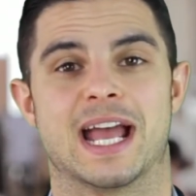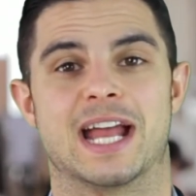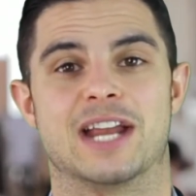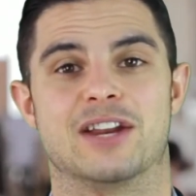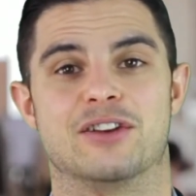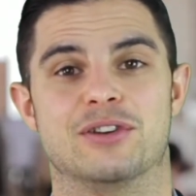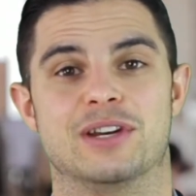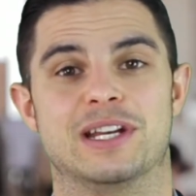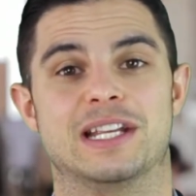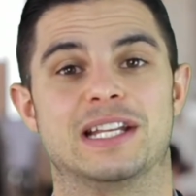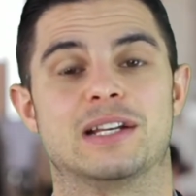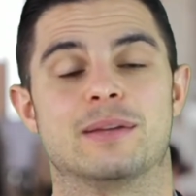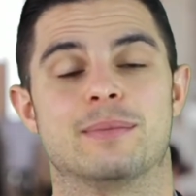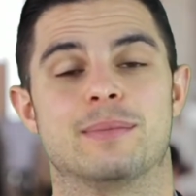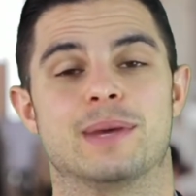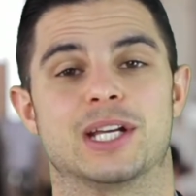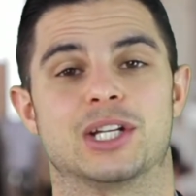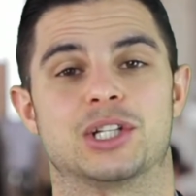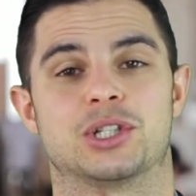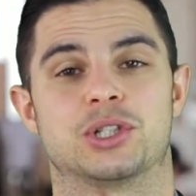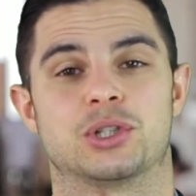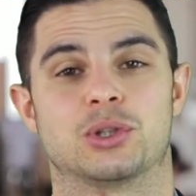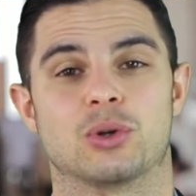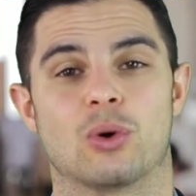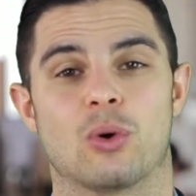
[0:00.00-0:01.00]
and you need to
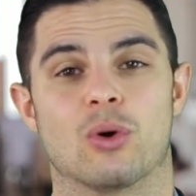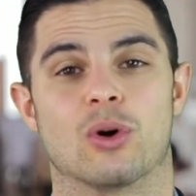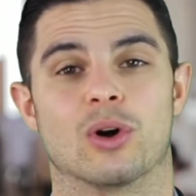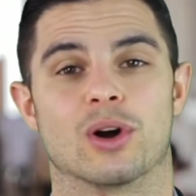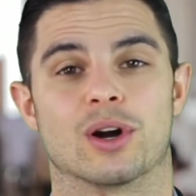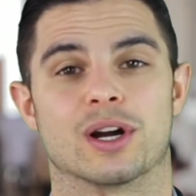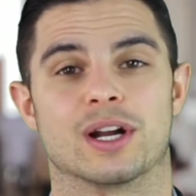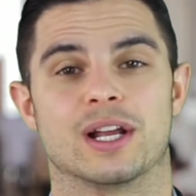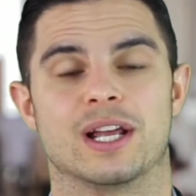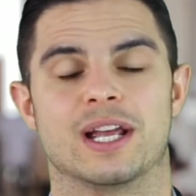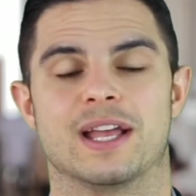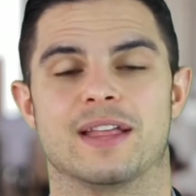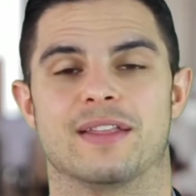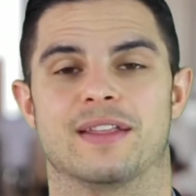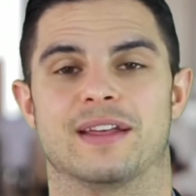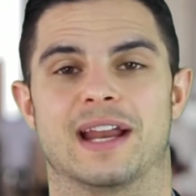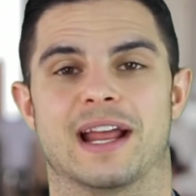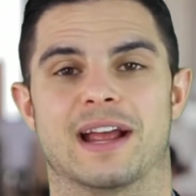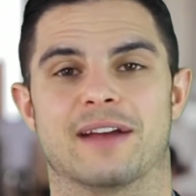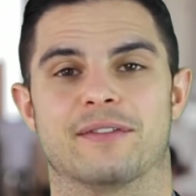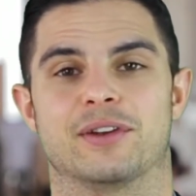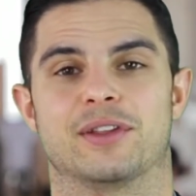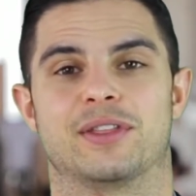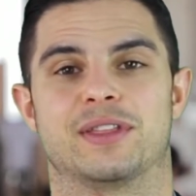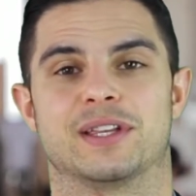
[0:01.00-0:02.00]
make sure
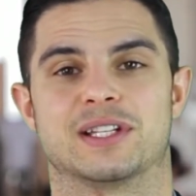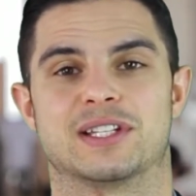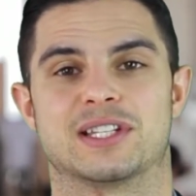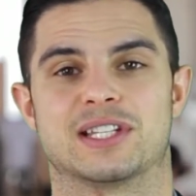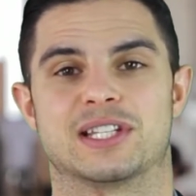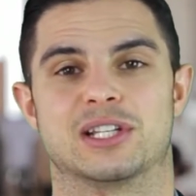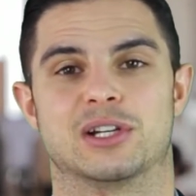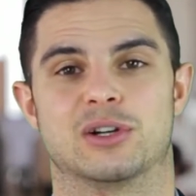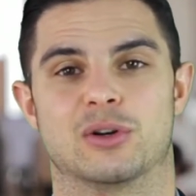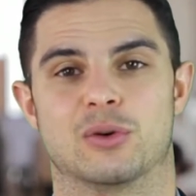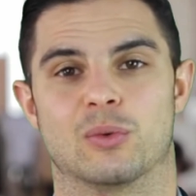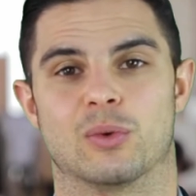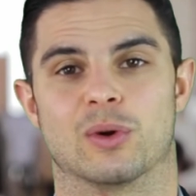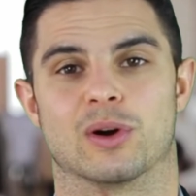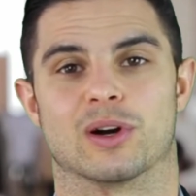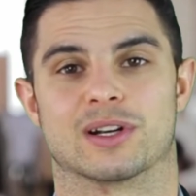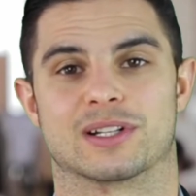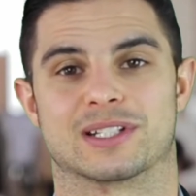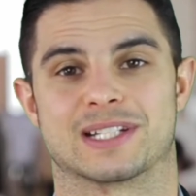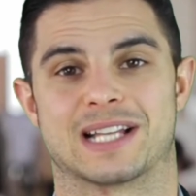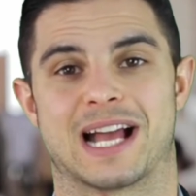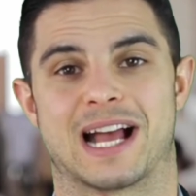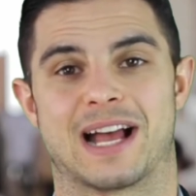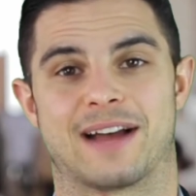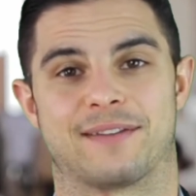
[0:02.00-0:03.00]
that everything still
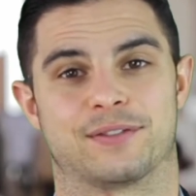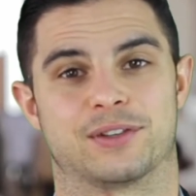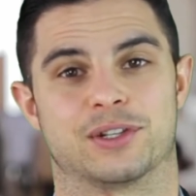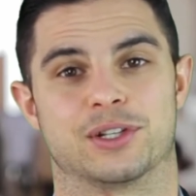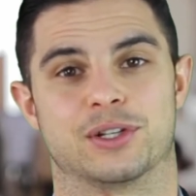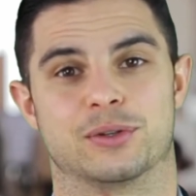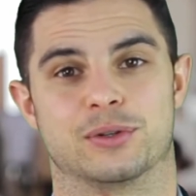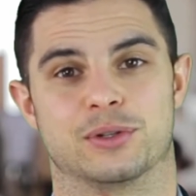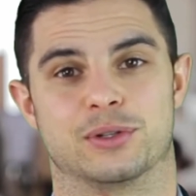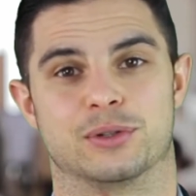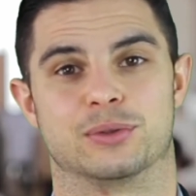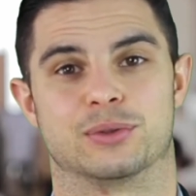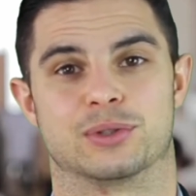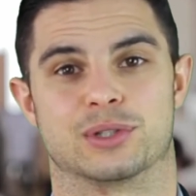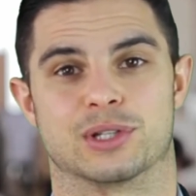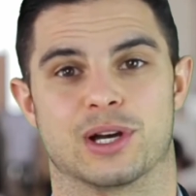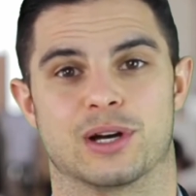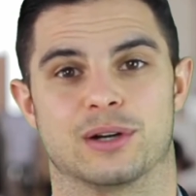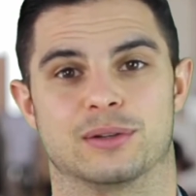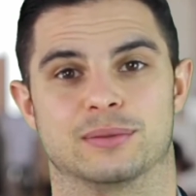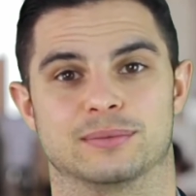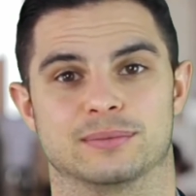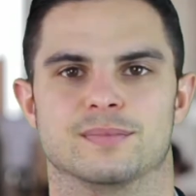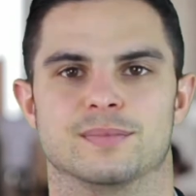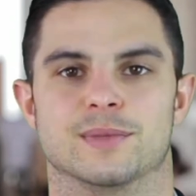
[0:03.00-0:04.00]
works after you do
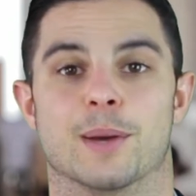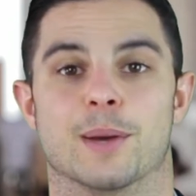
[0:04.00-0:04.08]
so.